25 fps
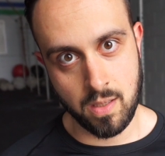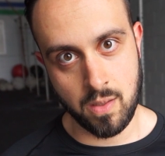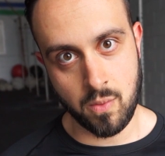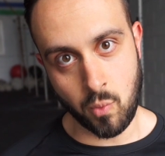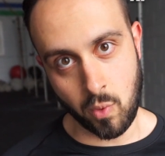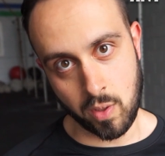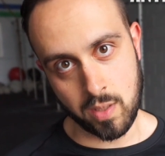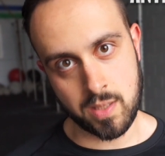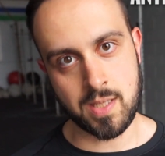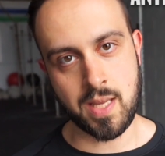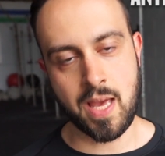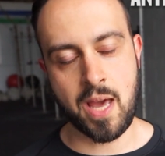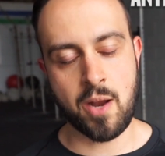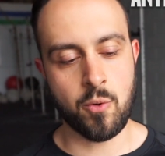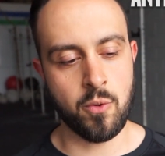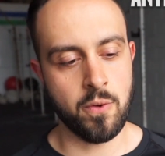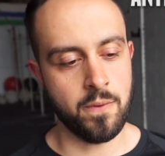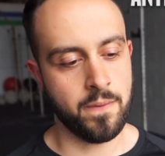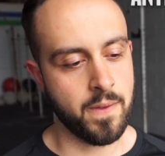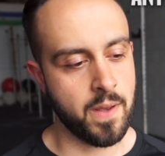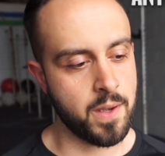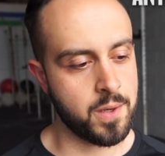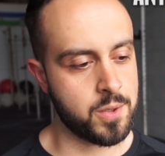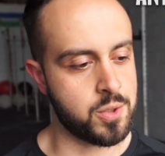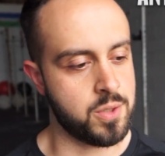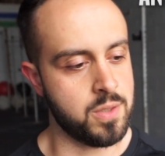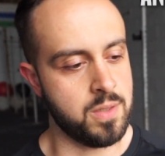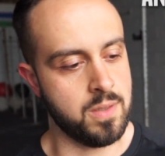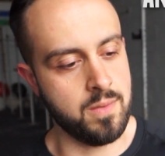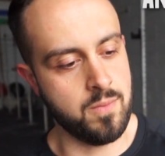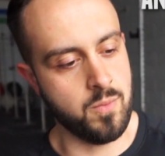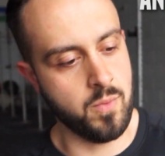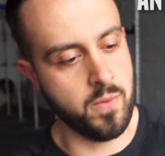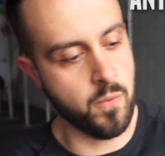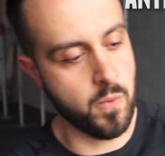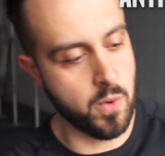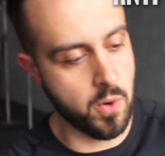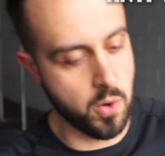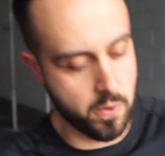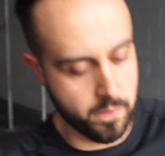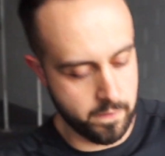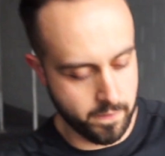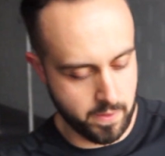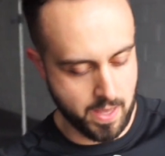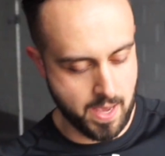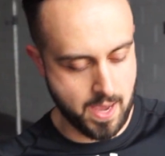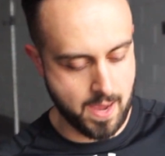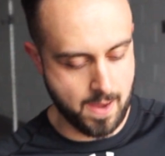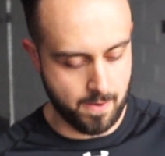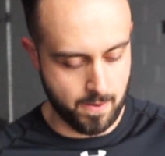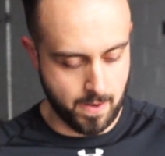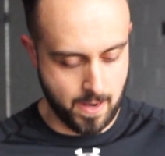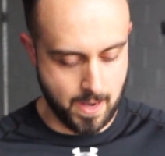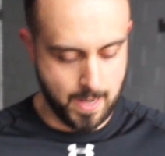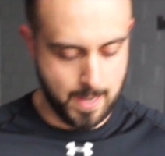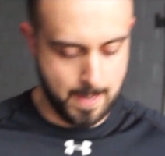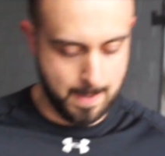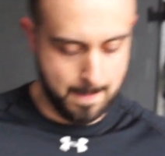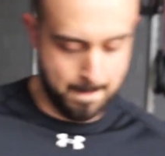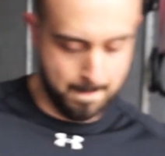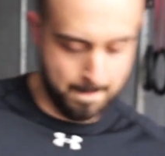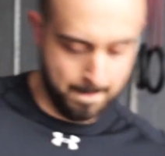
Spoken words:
What's lateral flexion? We went over that, right?